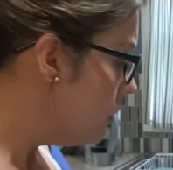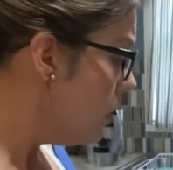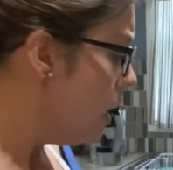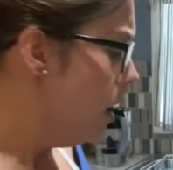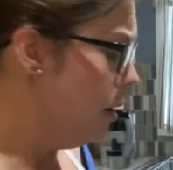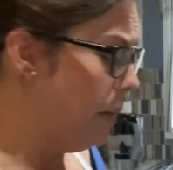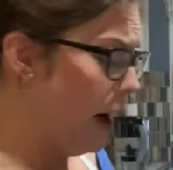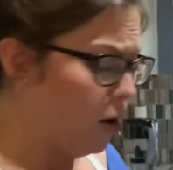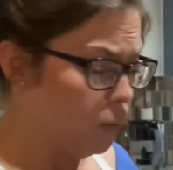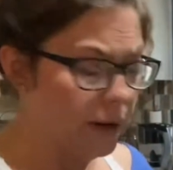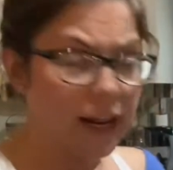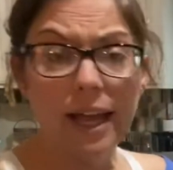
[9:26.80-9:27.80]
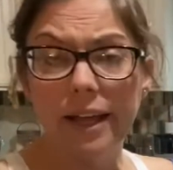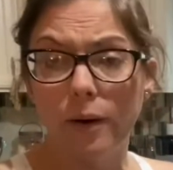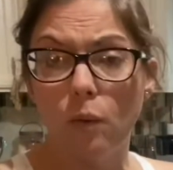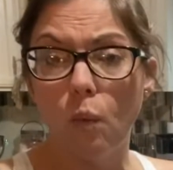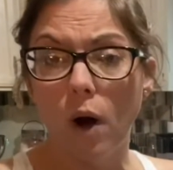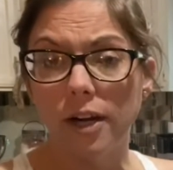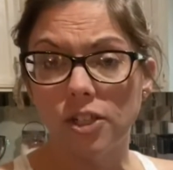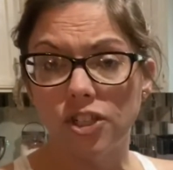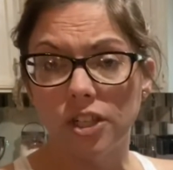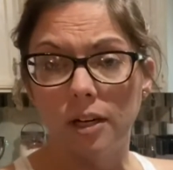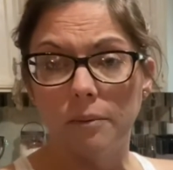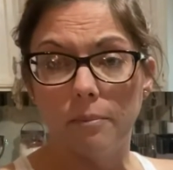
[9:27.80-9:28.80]
I went ahead and washed
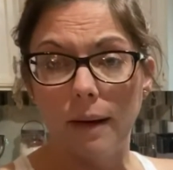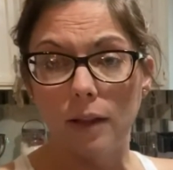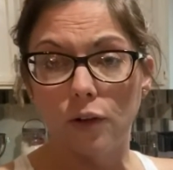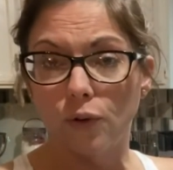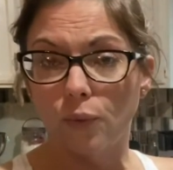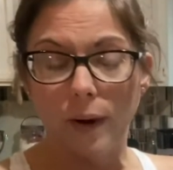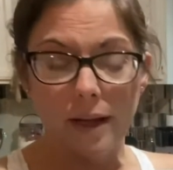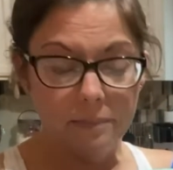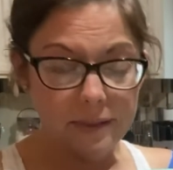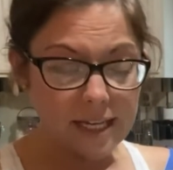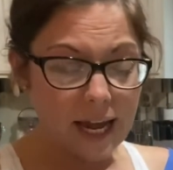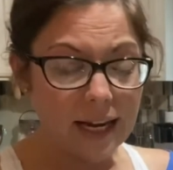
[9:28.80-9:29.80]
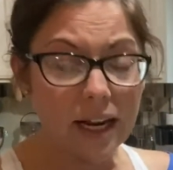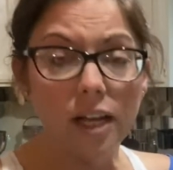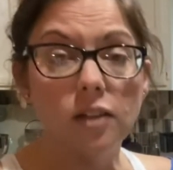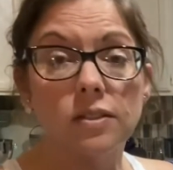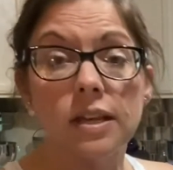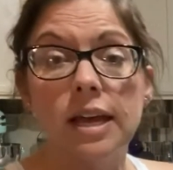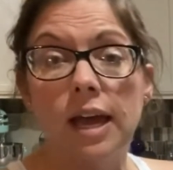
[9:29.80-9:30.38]
up my little red potatoes,